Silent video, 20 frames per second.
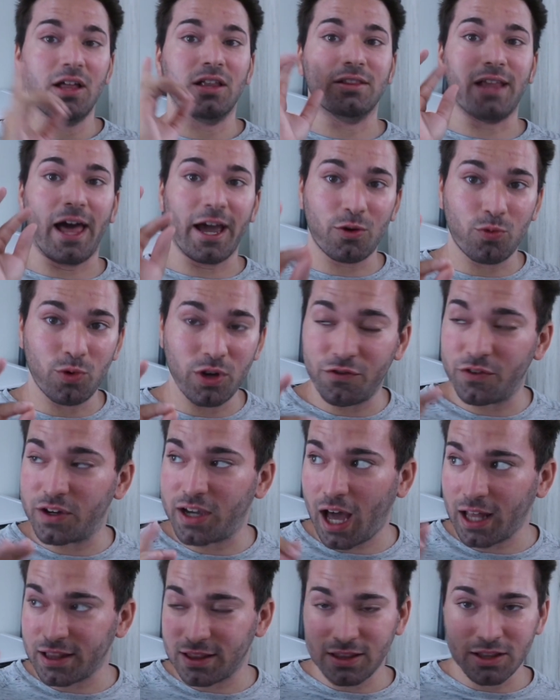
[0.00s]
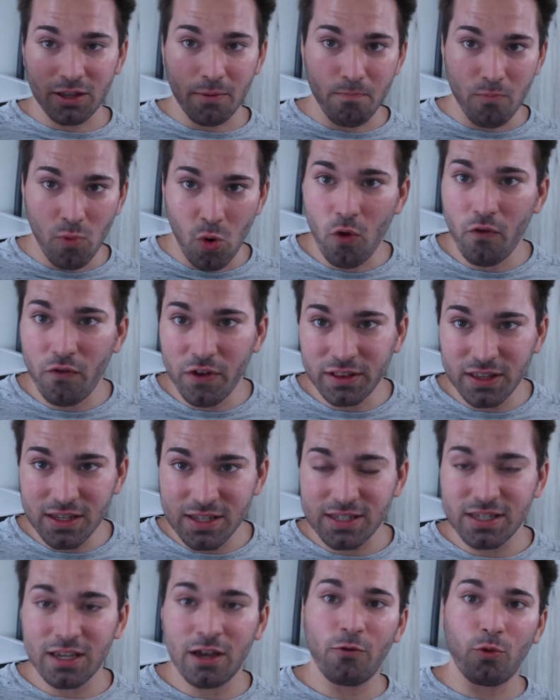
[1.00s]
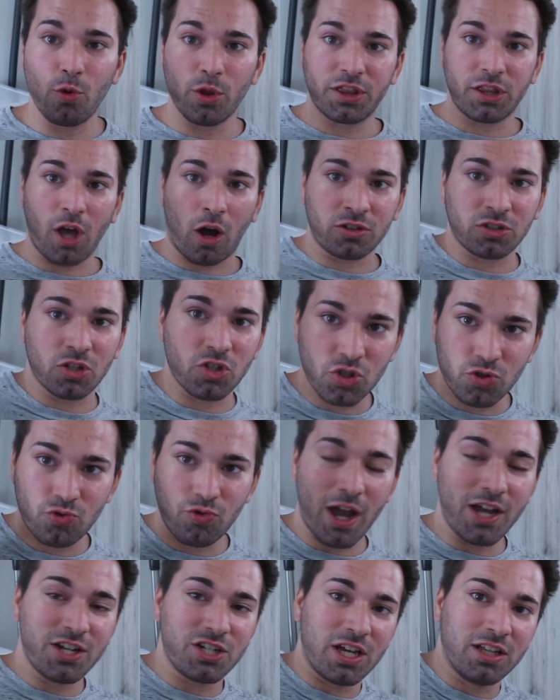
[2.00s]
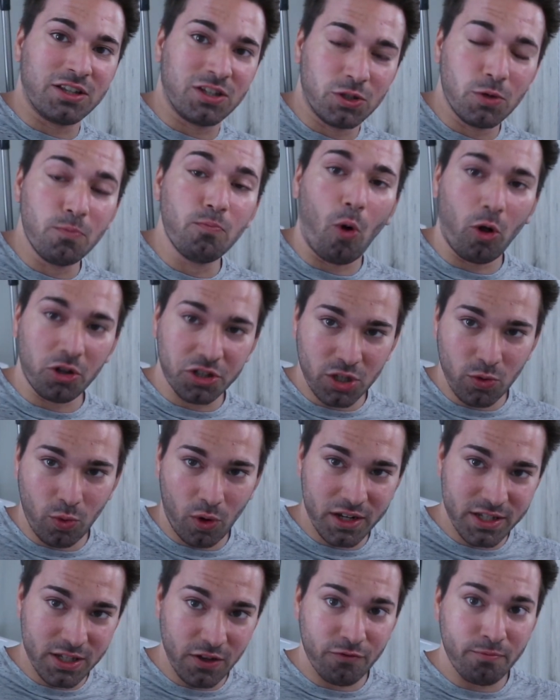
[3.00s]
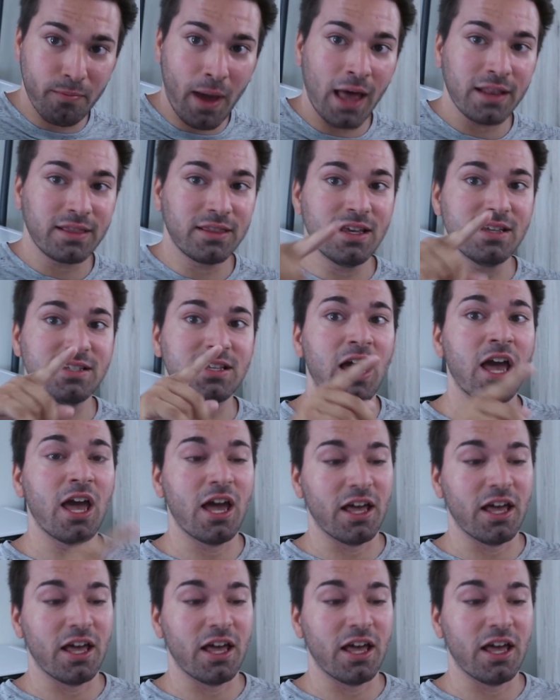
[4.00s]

Like we've gotten the movie this year with Doctor Strange into the Multiverse of Madness,